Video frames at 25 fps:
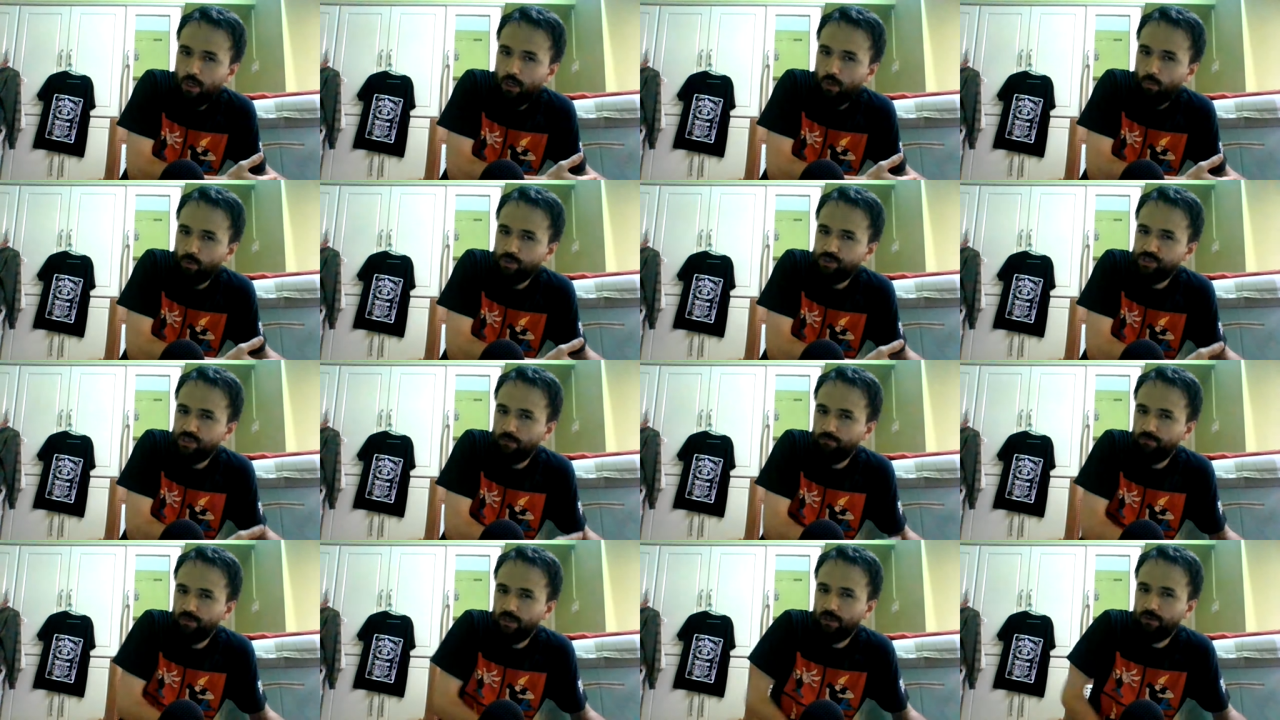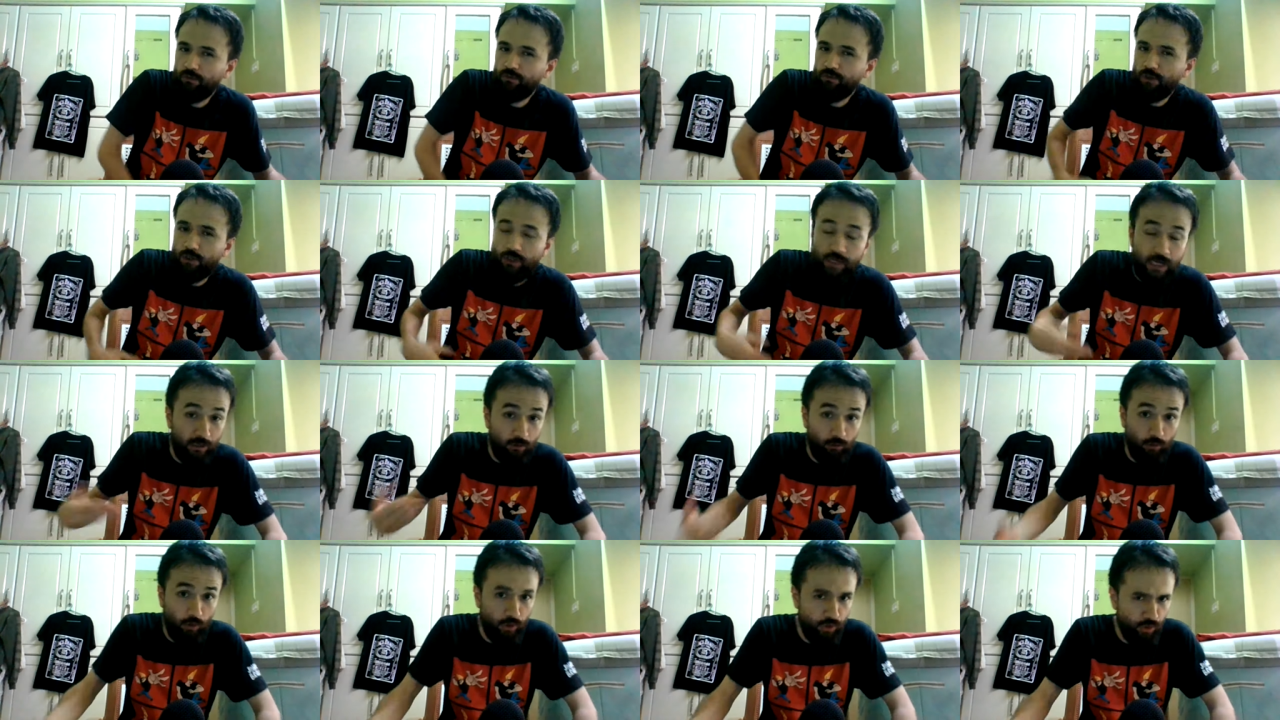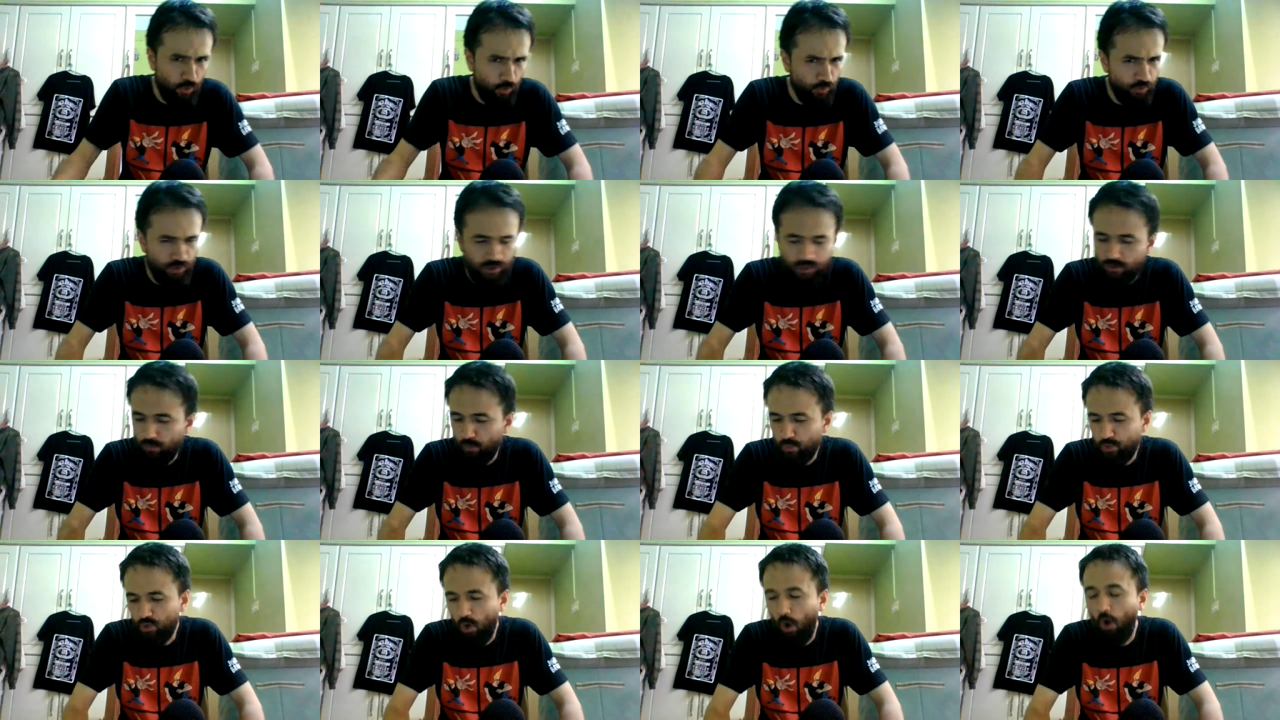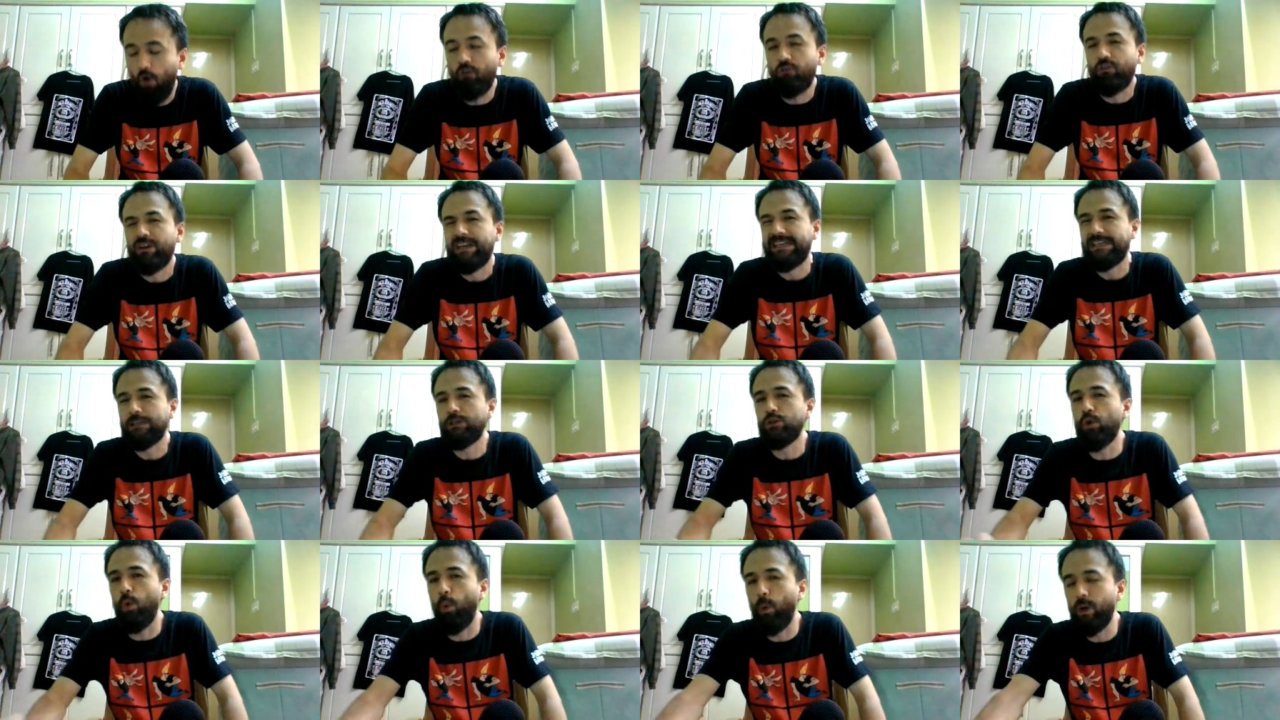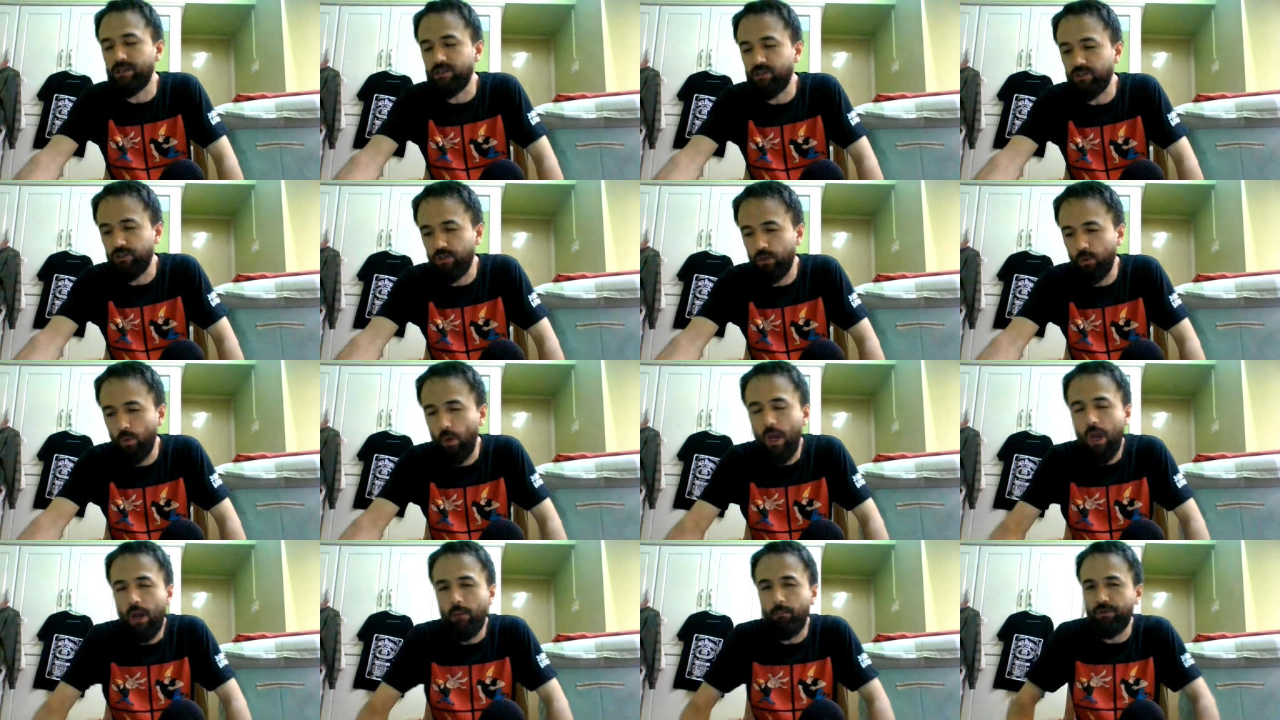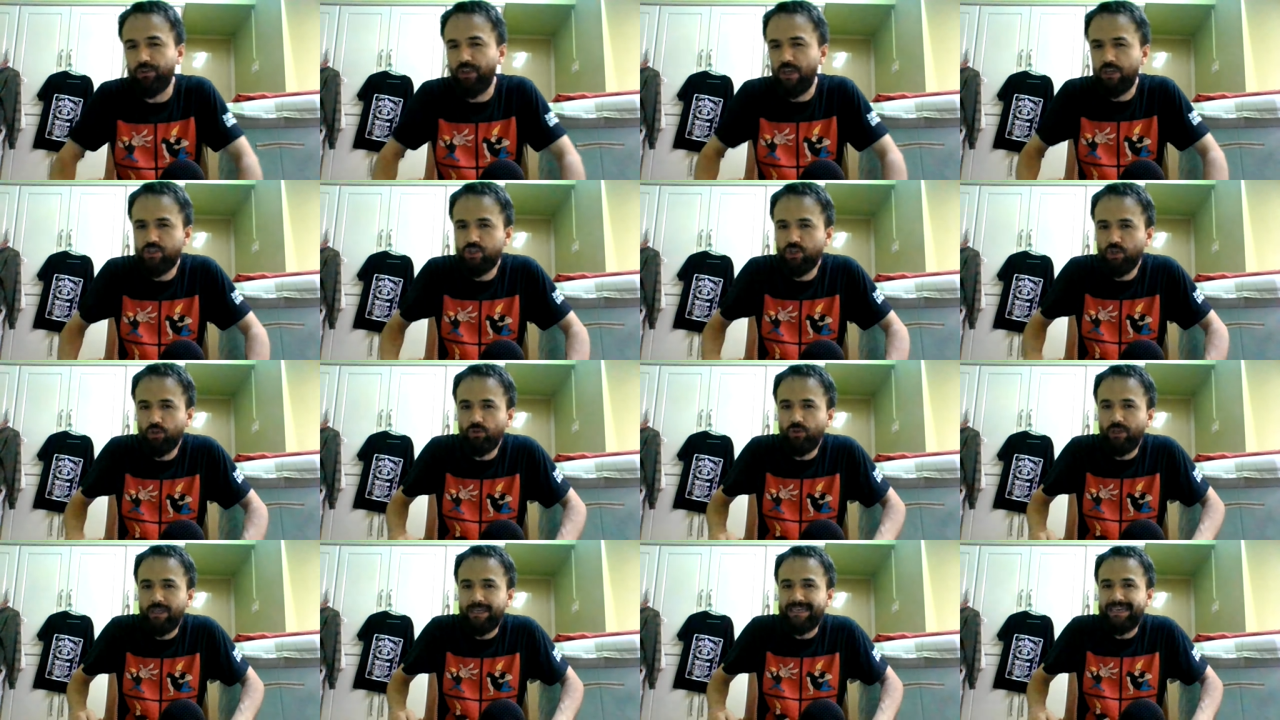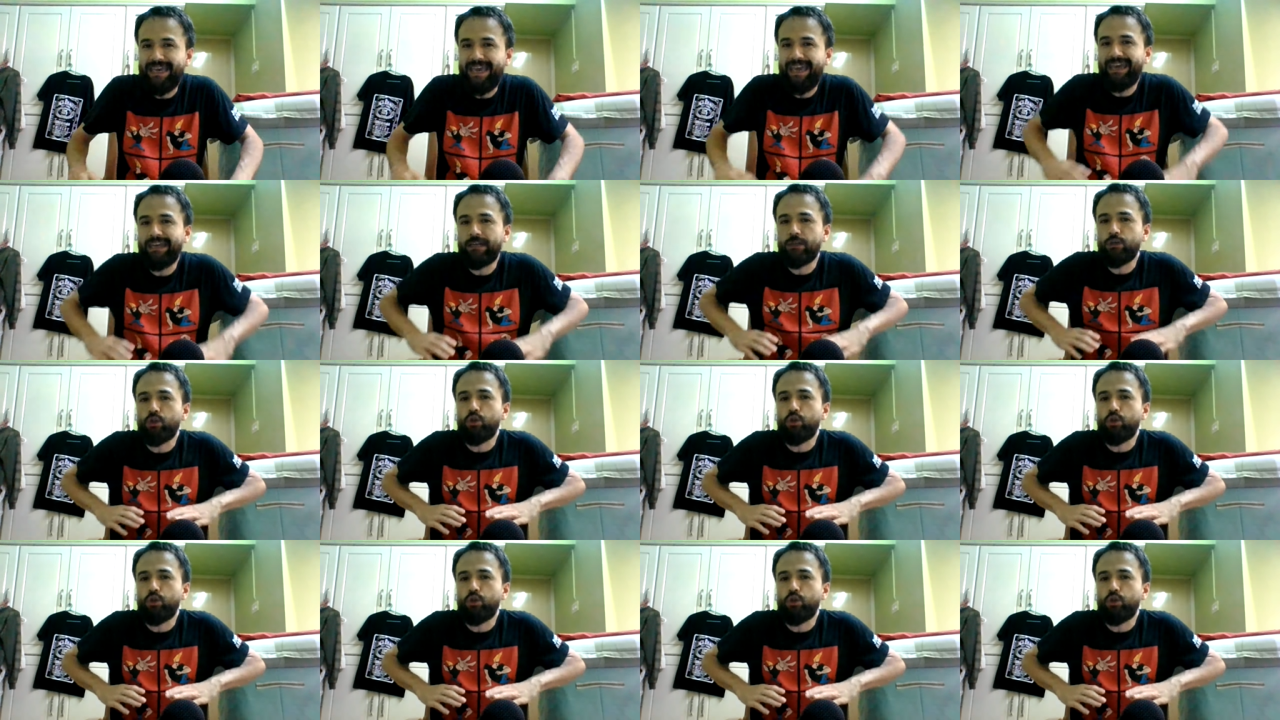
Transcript: with something the technological system was already going to do, but they certainly can't